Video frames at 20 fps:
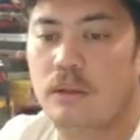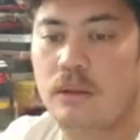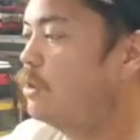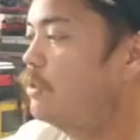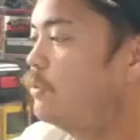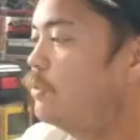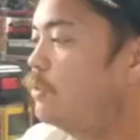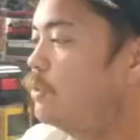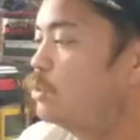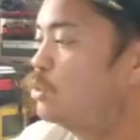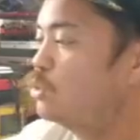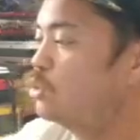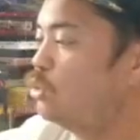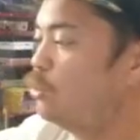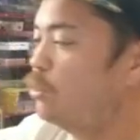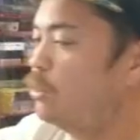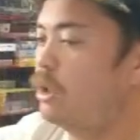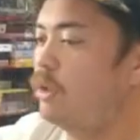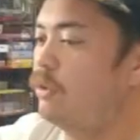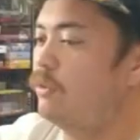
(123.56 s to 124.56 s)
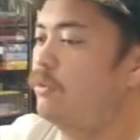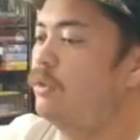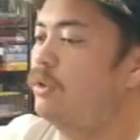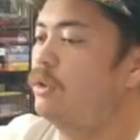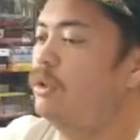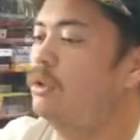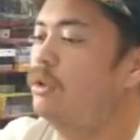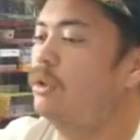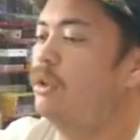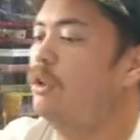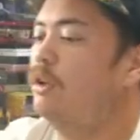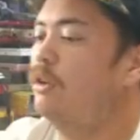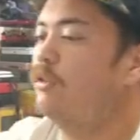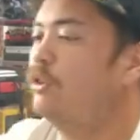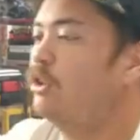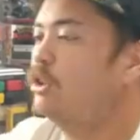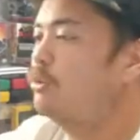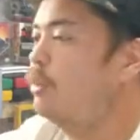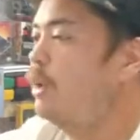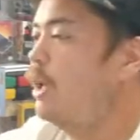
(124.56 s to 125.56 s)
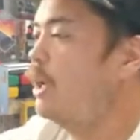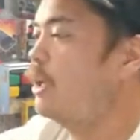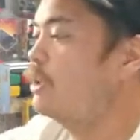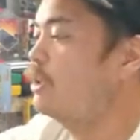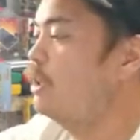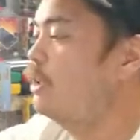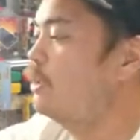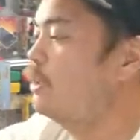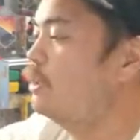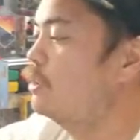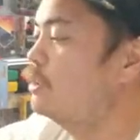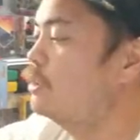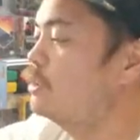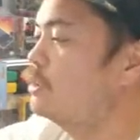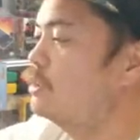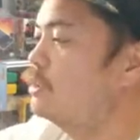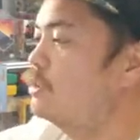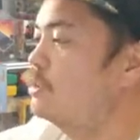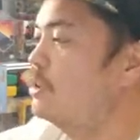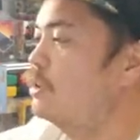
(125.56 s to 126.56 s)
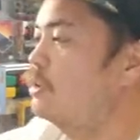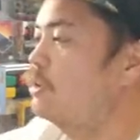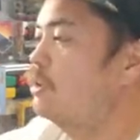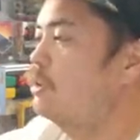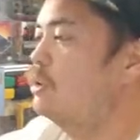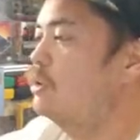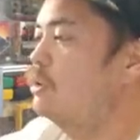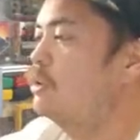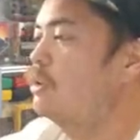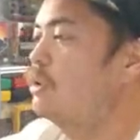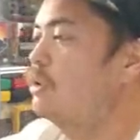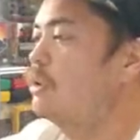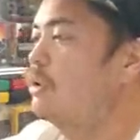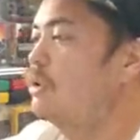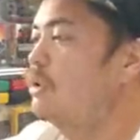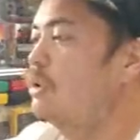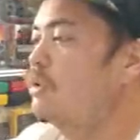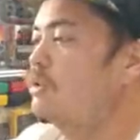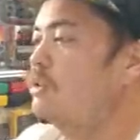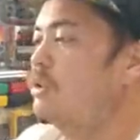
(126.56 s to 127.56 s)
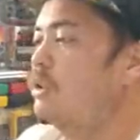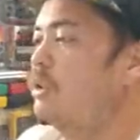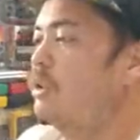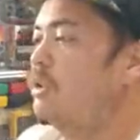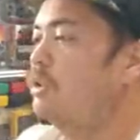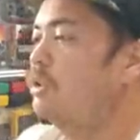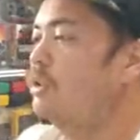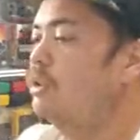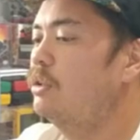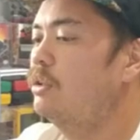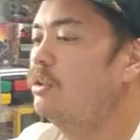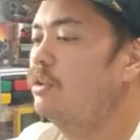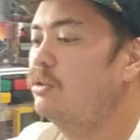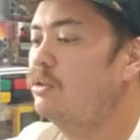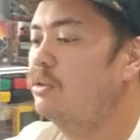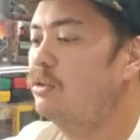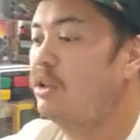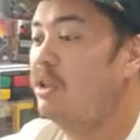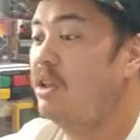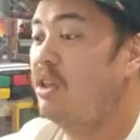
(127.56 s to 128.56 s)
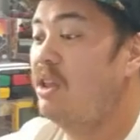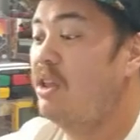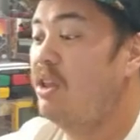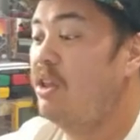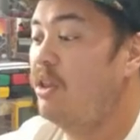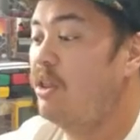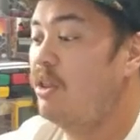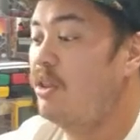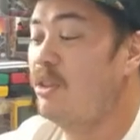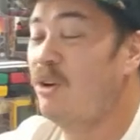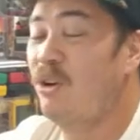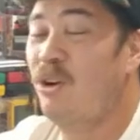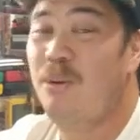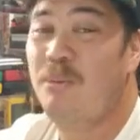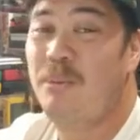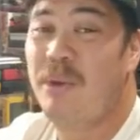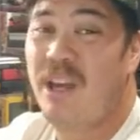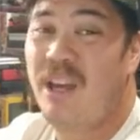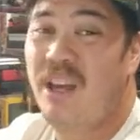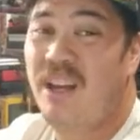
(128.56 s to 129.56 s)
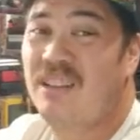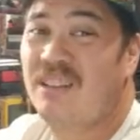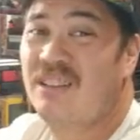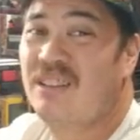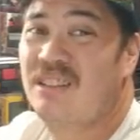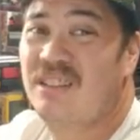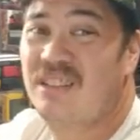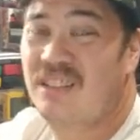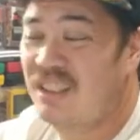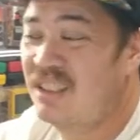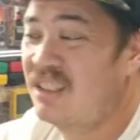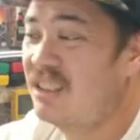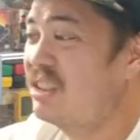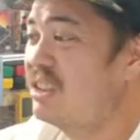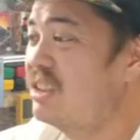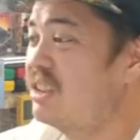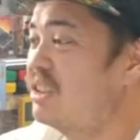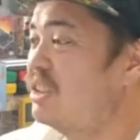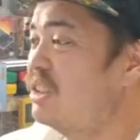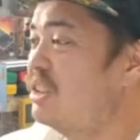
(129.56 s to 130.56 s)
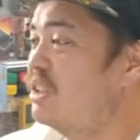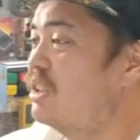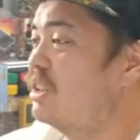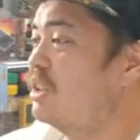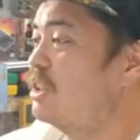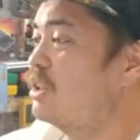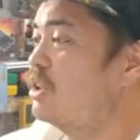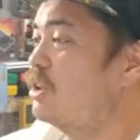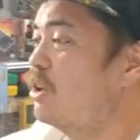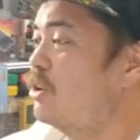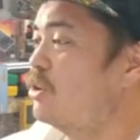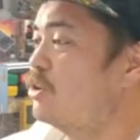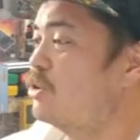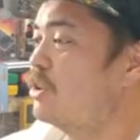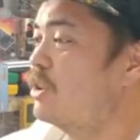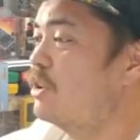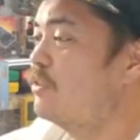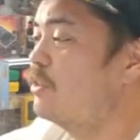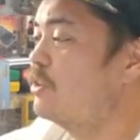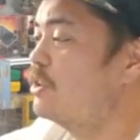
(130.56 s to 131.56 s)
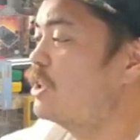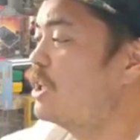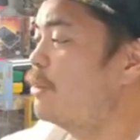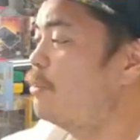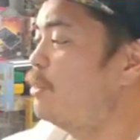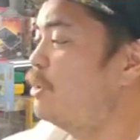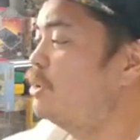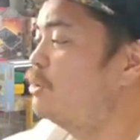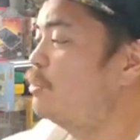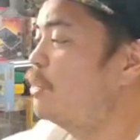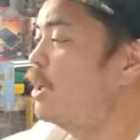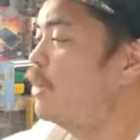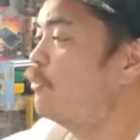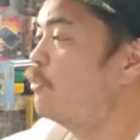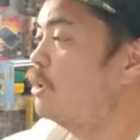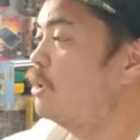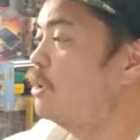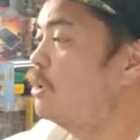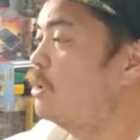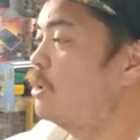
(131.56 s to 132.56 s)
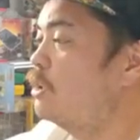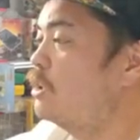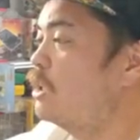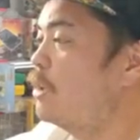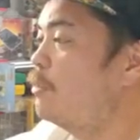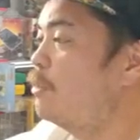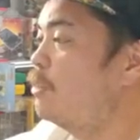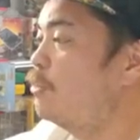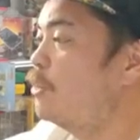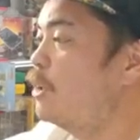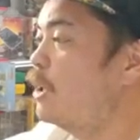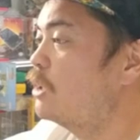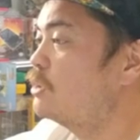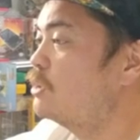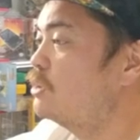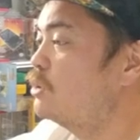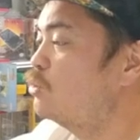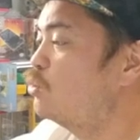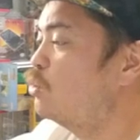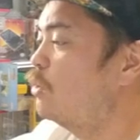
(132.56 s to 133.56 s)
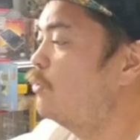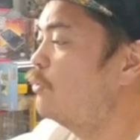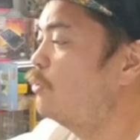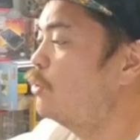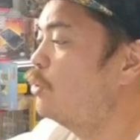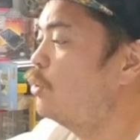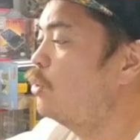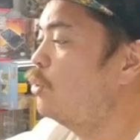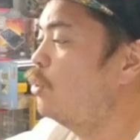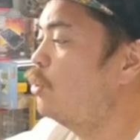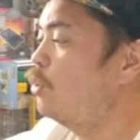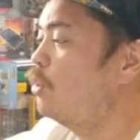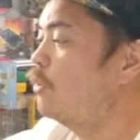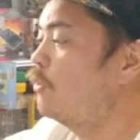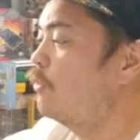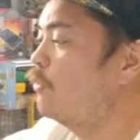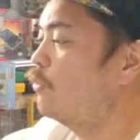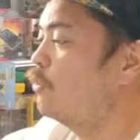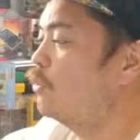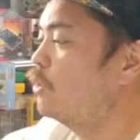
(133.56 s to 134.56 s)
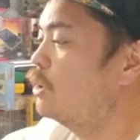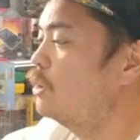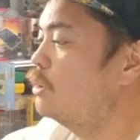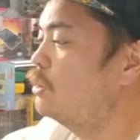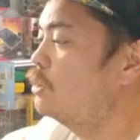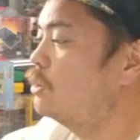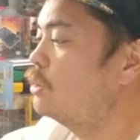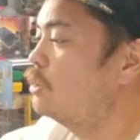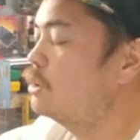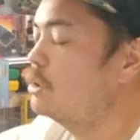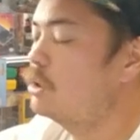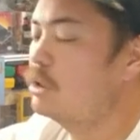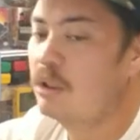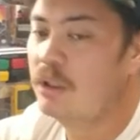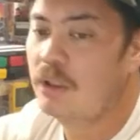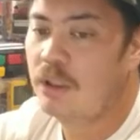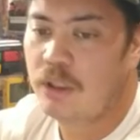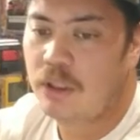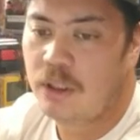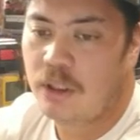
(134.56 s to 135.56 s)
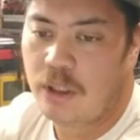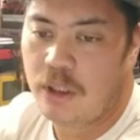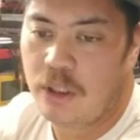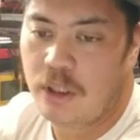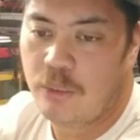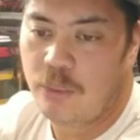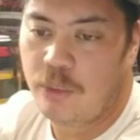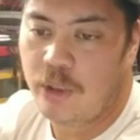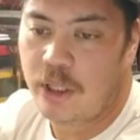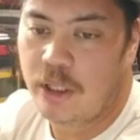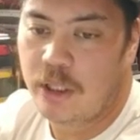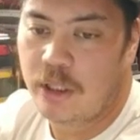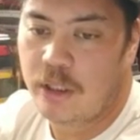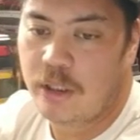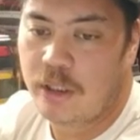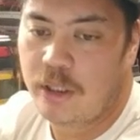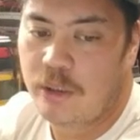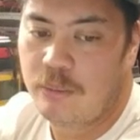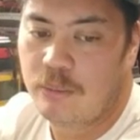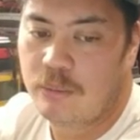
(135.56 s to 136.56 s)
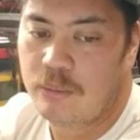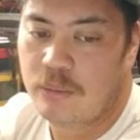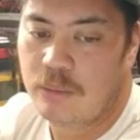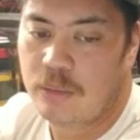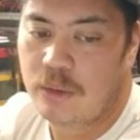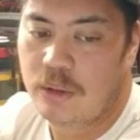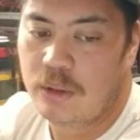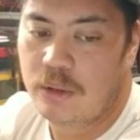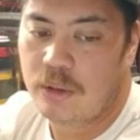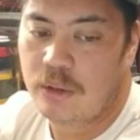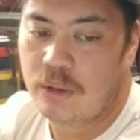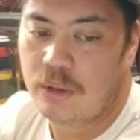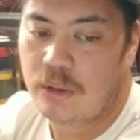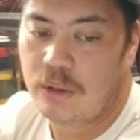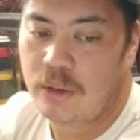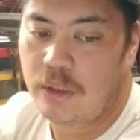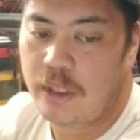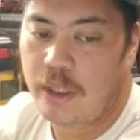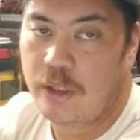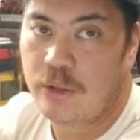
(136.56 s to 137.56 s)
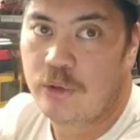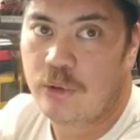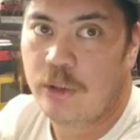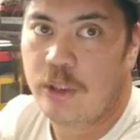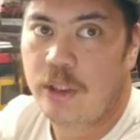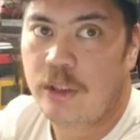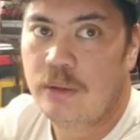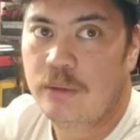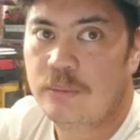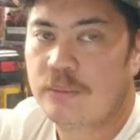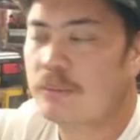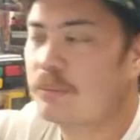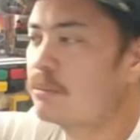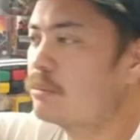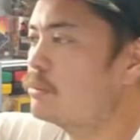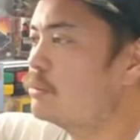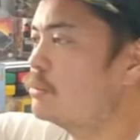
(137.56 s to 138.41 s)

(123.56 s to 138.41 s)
Puff, Surpuff. First pack, nothing. It's all good. Like I said, there is 30 packs. Card trick for Japanese pack, for modern Japanese packs, is one to the front. And we got a Hatterene.